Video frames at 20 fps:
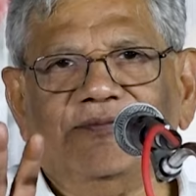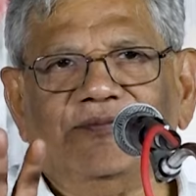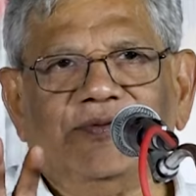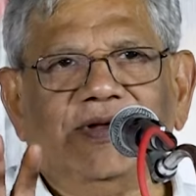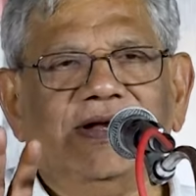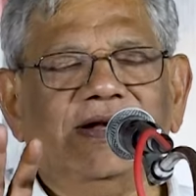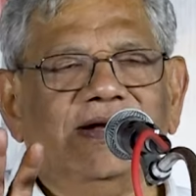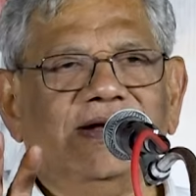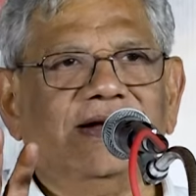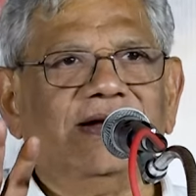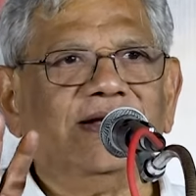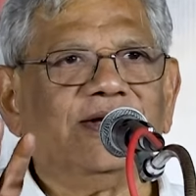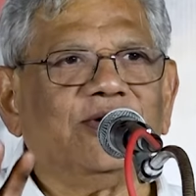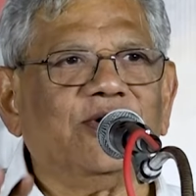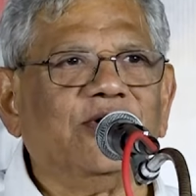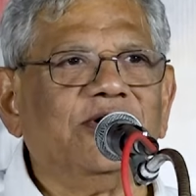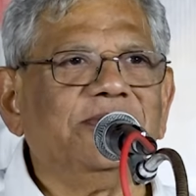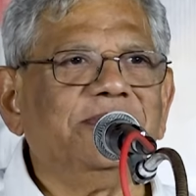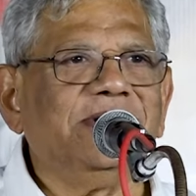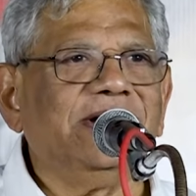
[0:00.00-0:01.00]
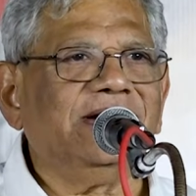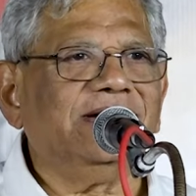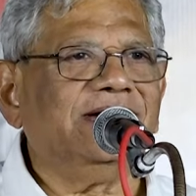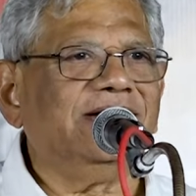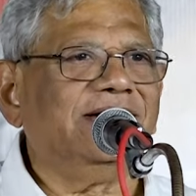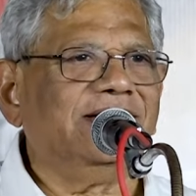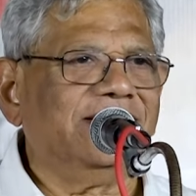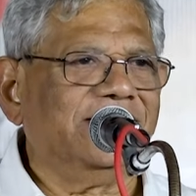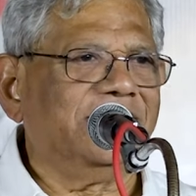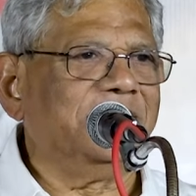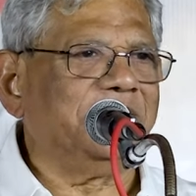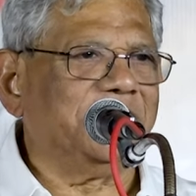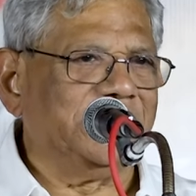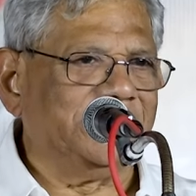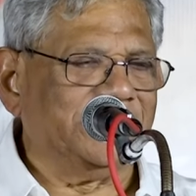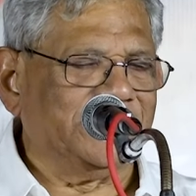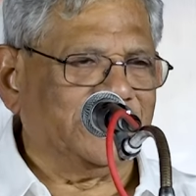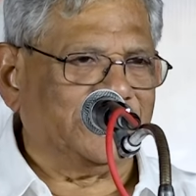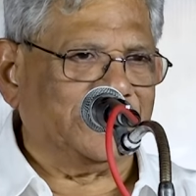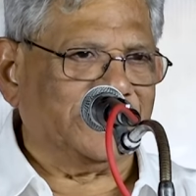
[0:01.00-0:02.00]
of Indian economy and the Indian
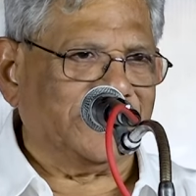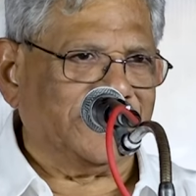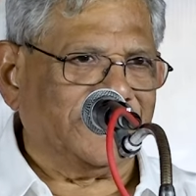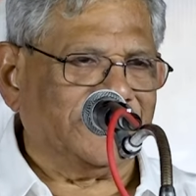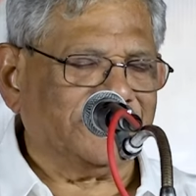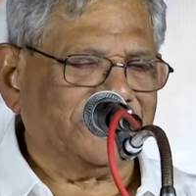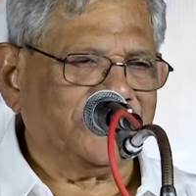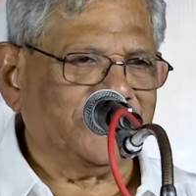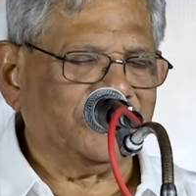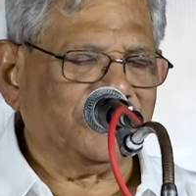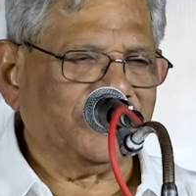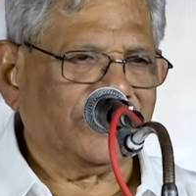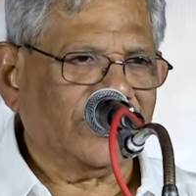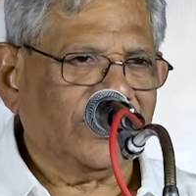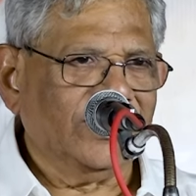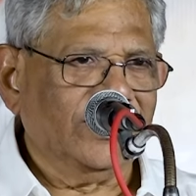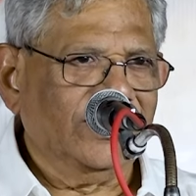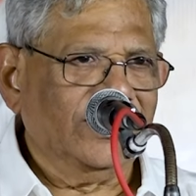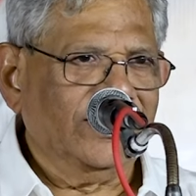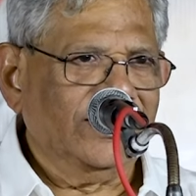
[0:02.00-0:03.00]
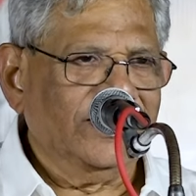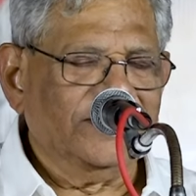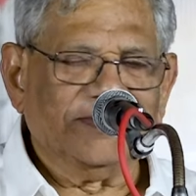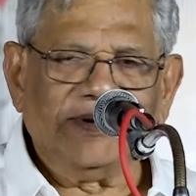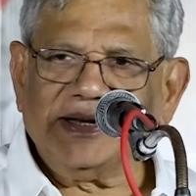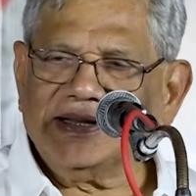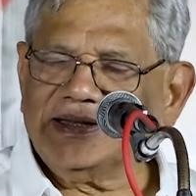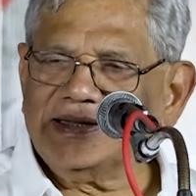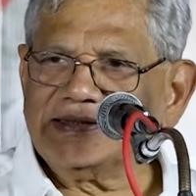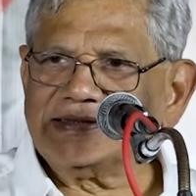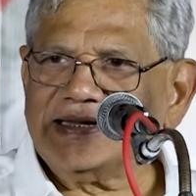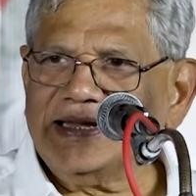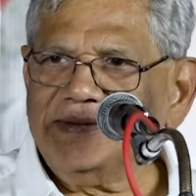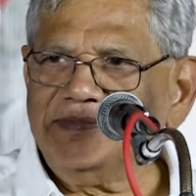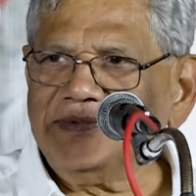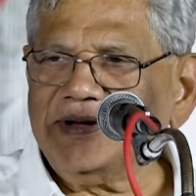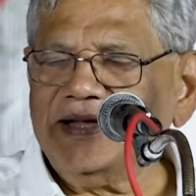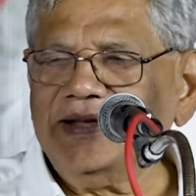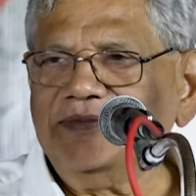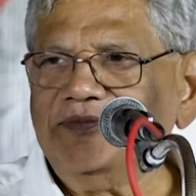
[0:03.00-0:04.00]
people today. But at the
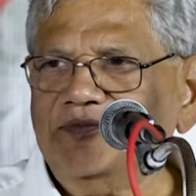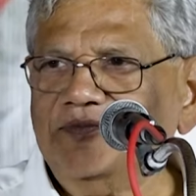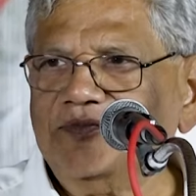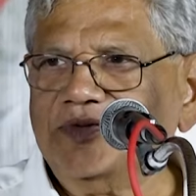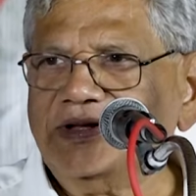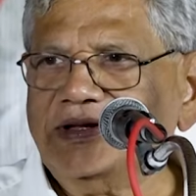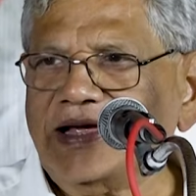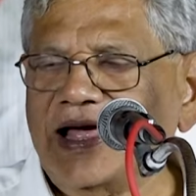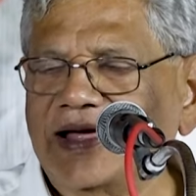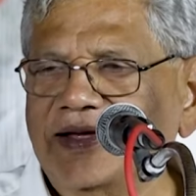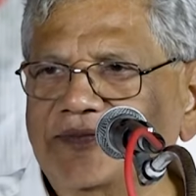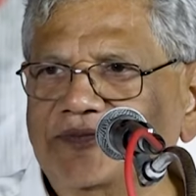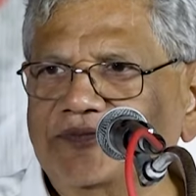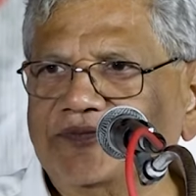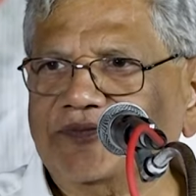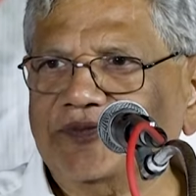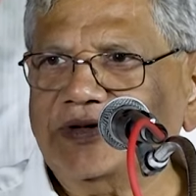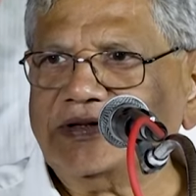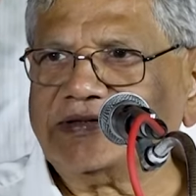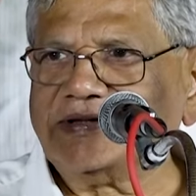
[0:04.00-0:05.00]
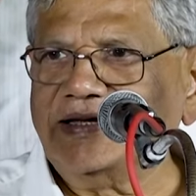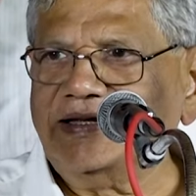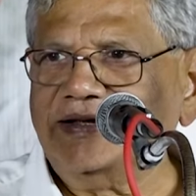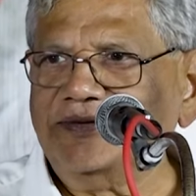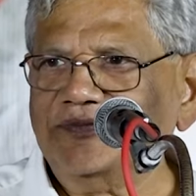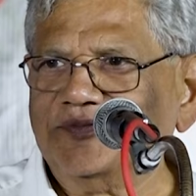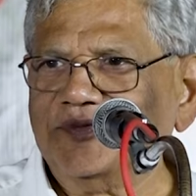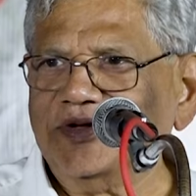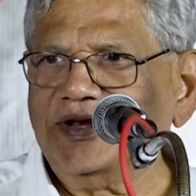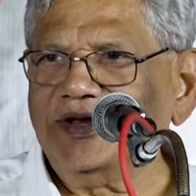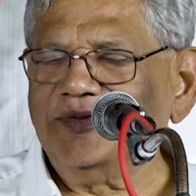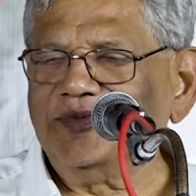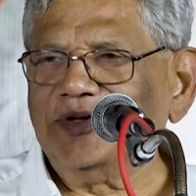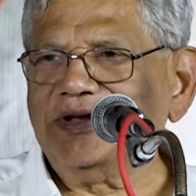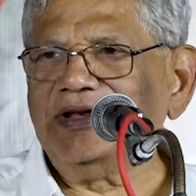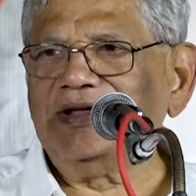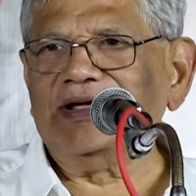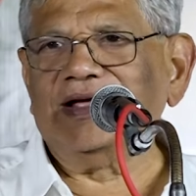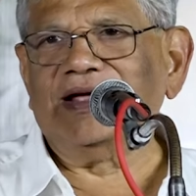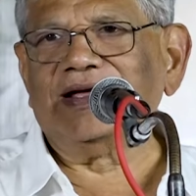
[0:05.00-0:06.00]
same time, we see very,
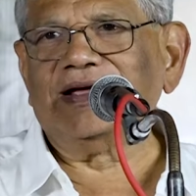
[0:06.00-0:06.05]
very